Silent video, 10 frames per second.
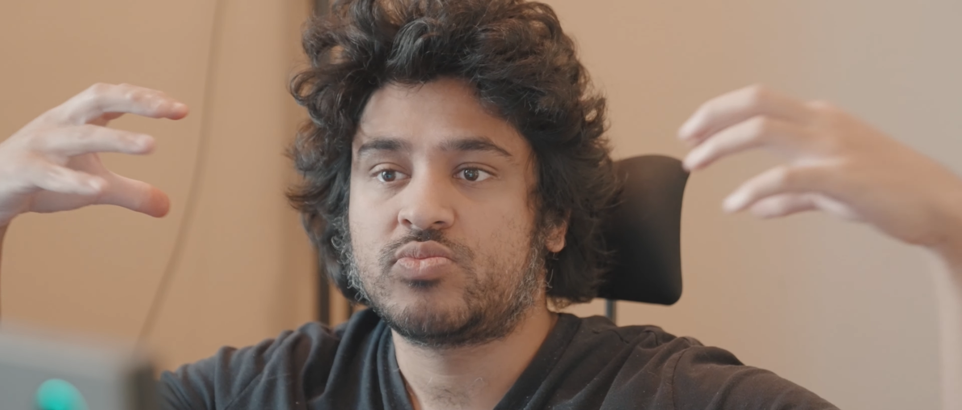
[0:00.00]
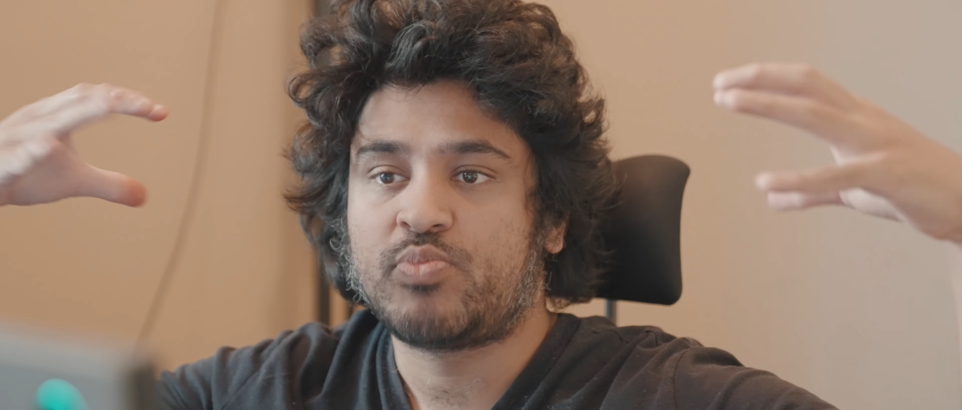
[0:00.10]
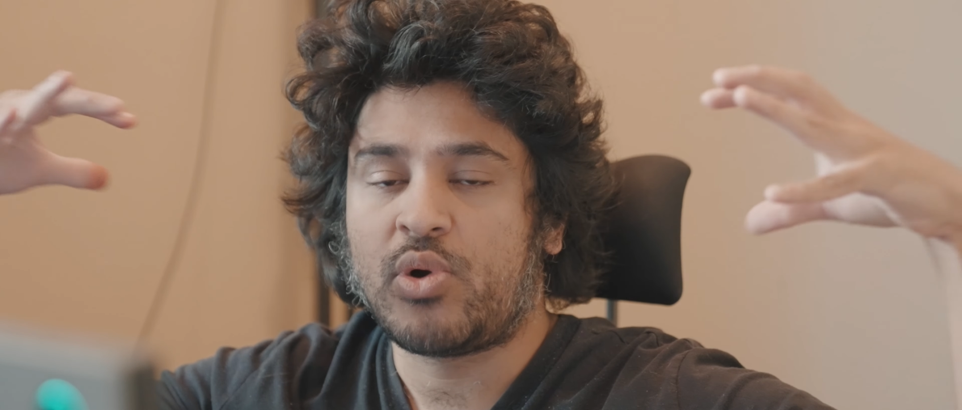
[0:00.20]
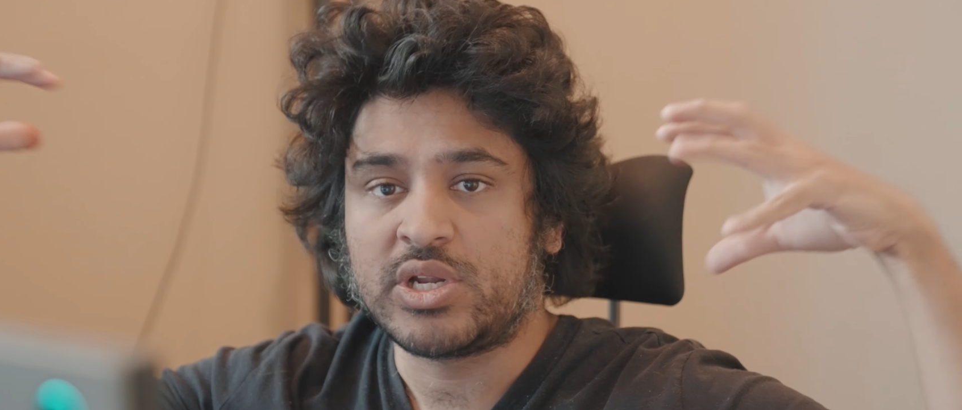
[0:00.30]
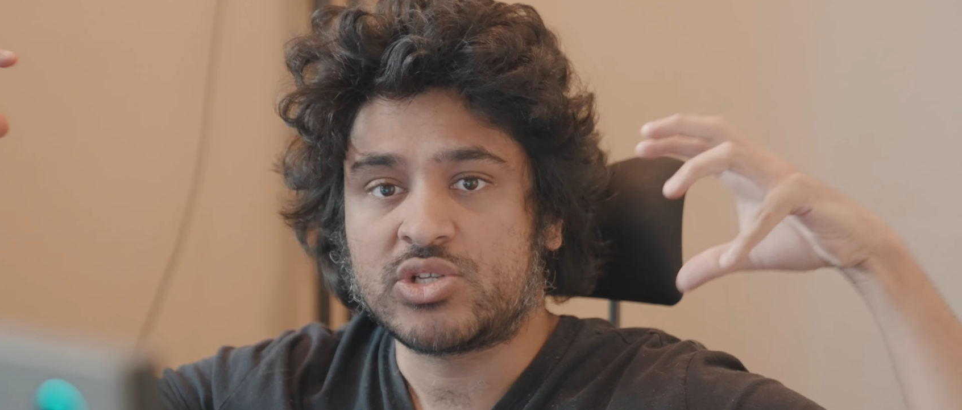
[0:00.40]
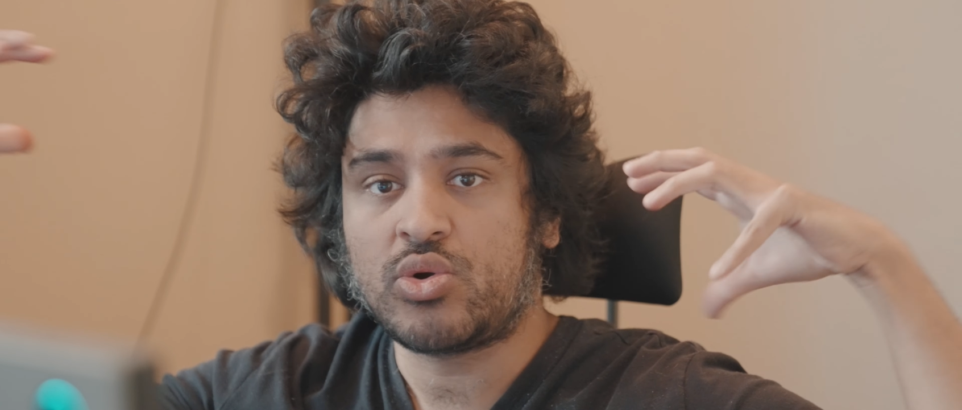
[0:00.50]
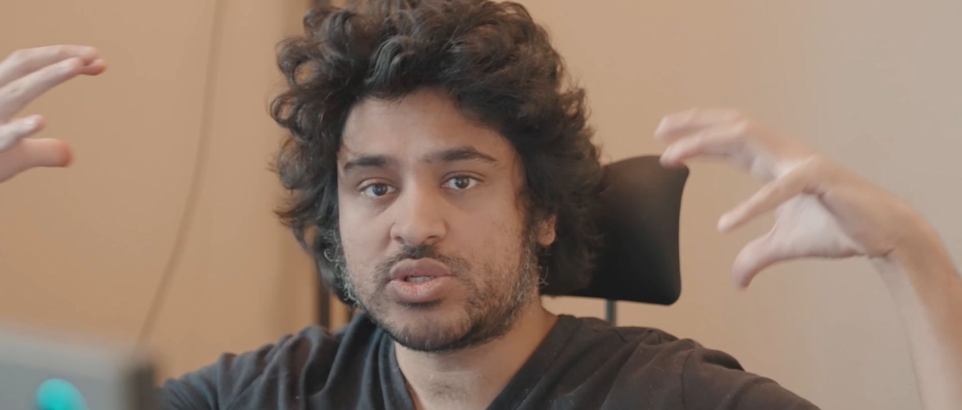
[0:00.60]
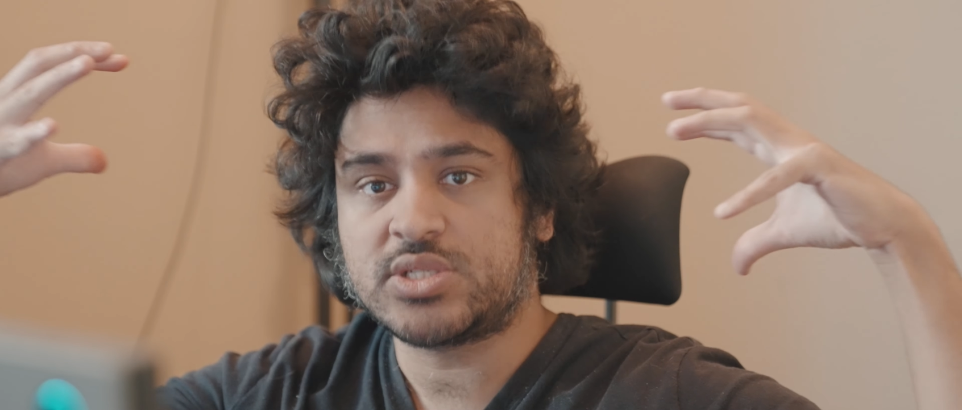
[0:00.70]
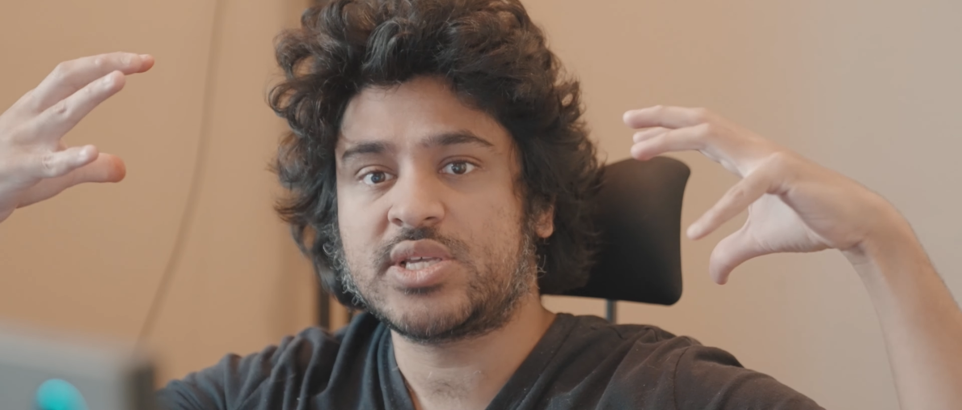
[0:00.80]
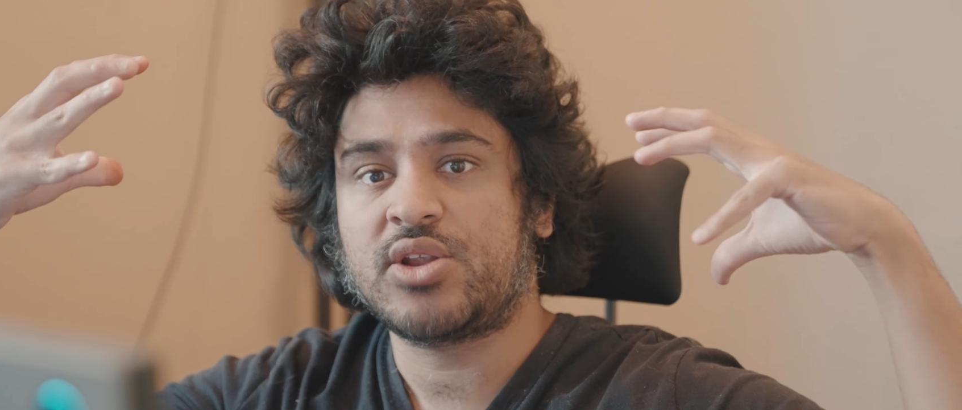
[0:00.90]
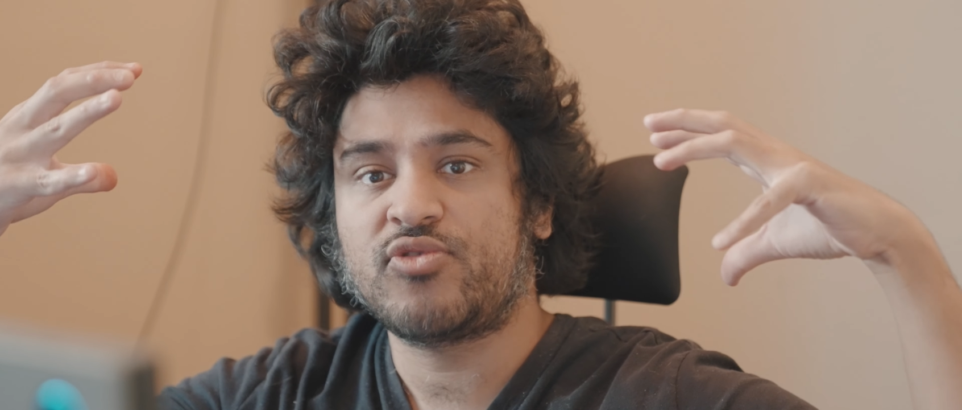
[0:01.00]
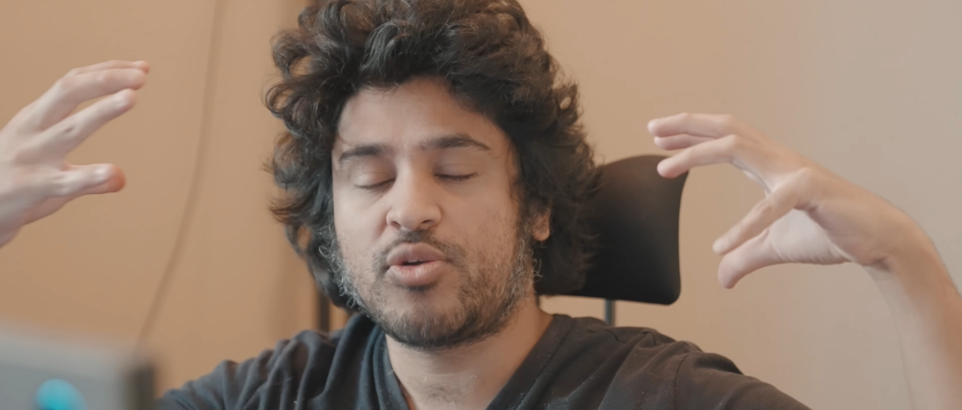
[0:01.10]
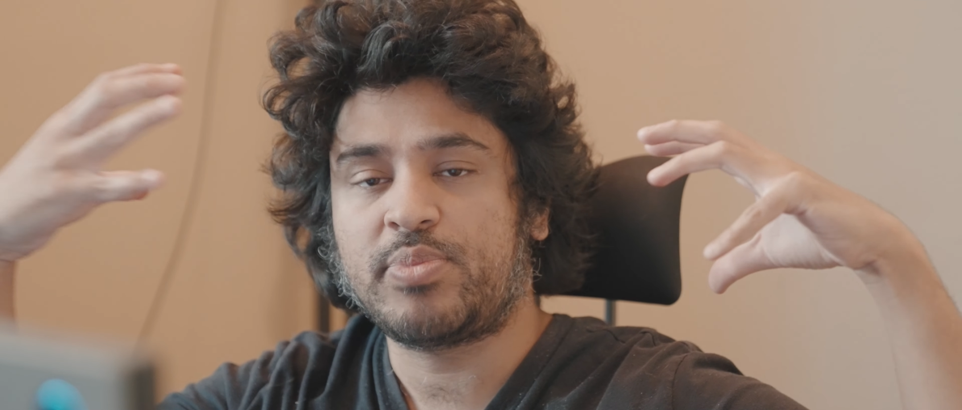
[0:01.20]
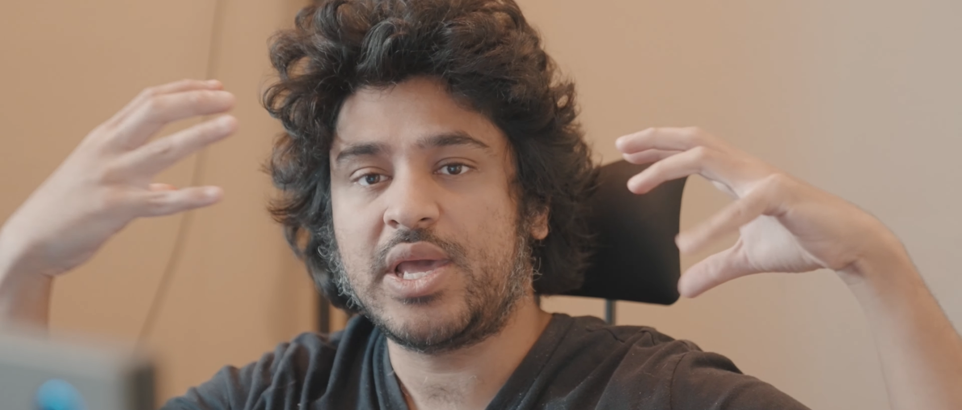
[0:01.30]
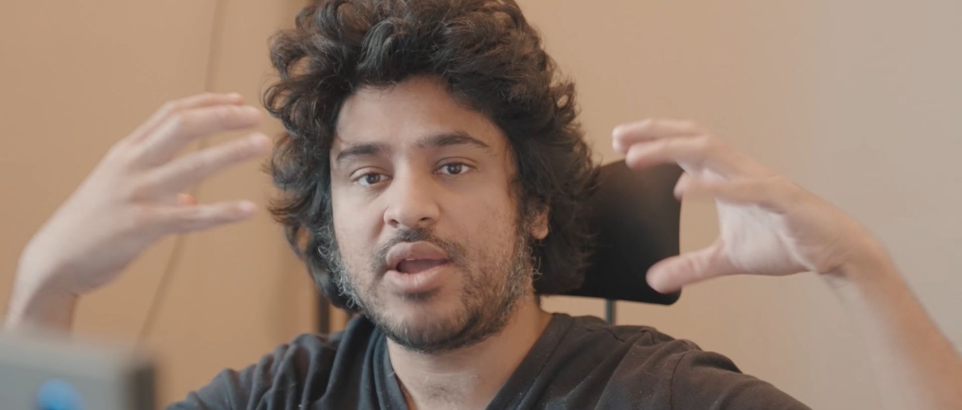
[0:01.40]
pointed towards the center of
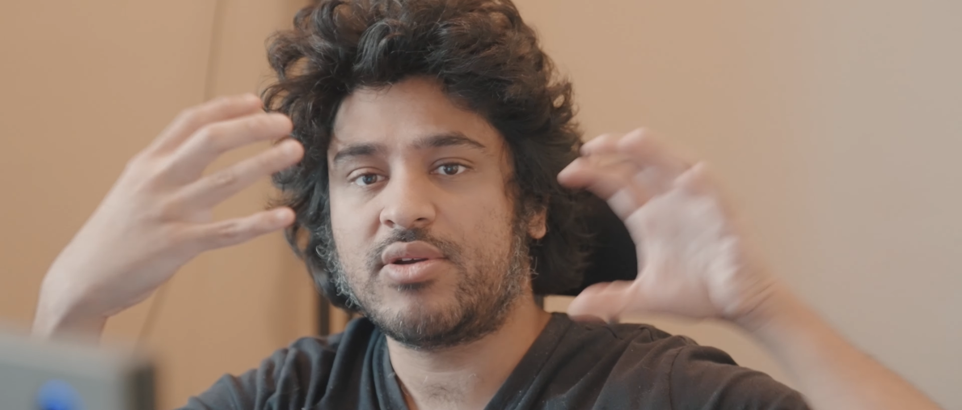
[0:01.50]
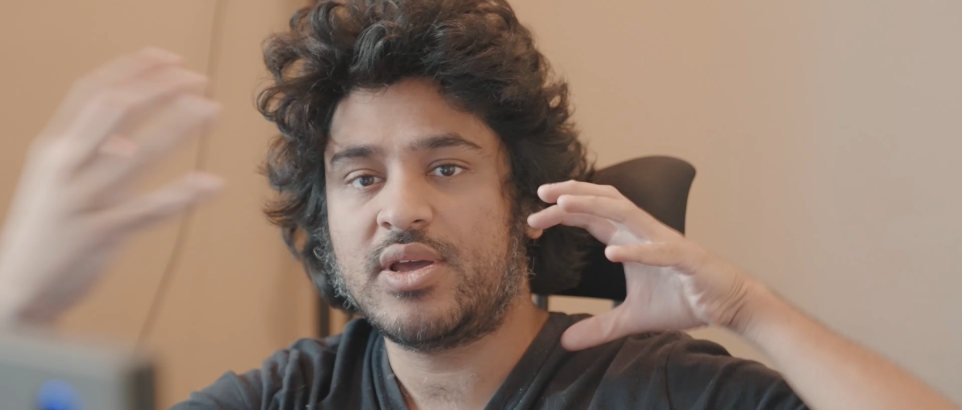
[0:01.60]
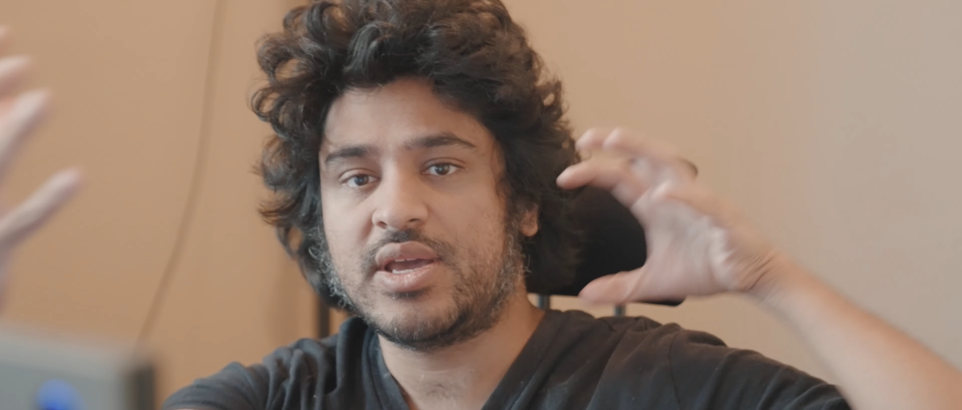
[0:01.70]
your play area